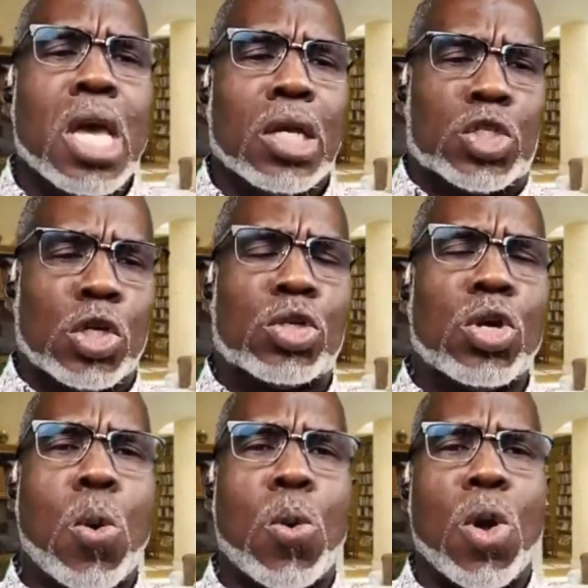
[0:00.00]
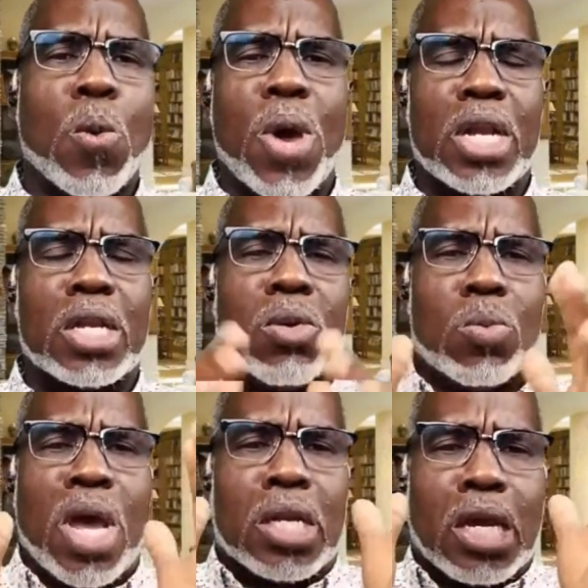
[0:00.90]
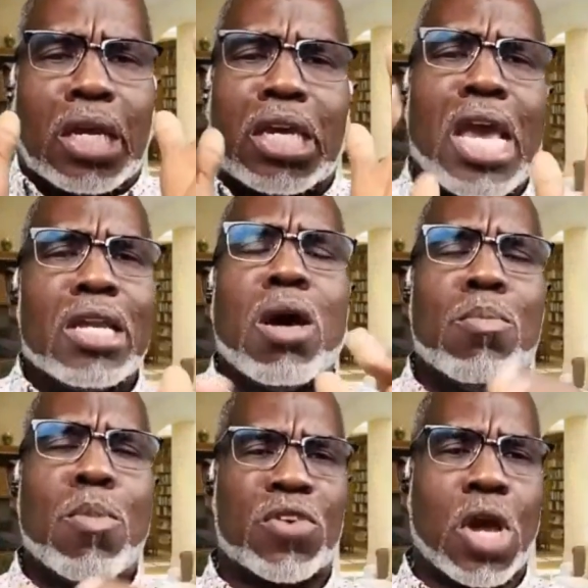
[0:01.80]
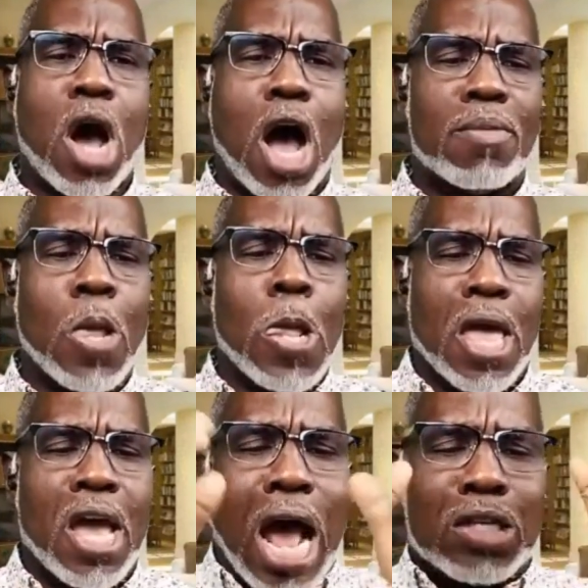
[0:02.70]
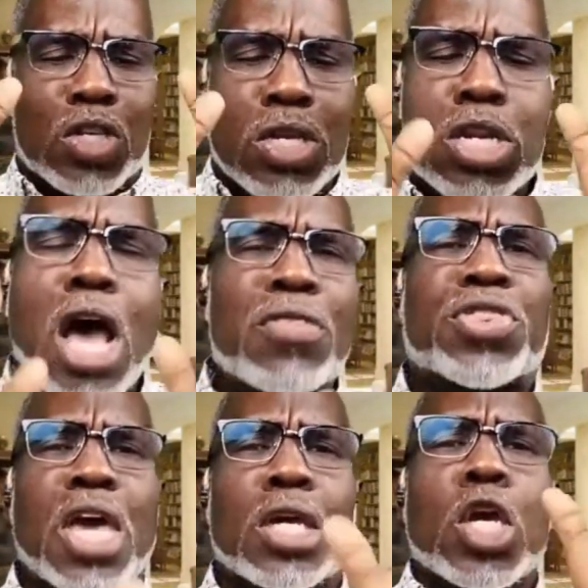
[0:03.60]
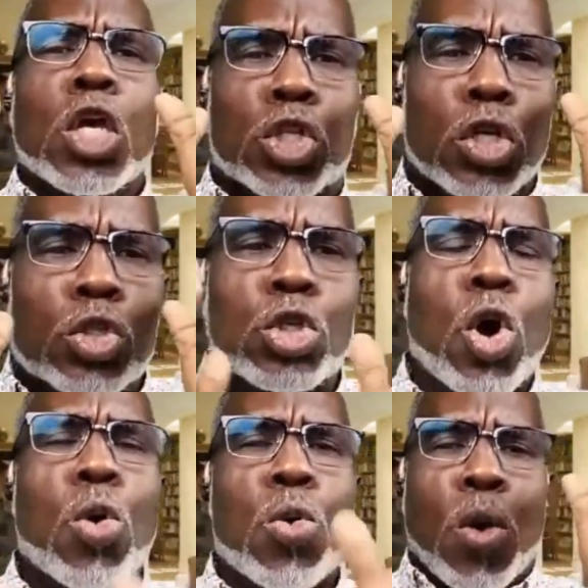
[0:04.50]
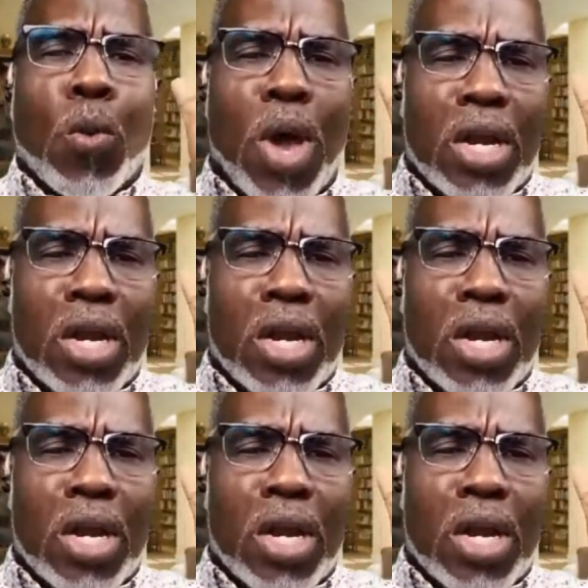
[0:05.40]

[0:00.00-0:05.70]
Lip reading: to do with the kingdom of God. It has nothing to do with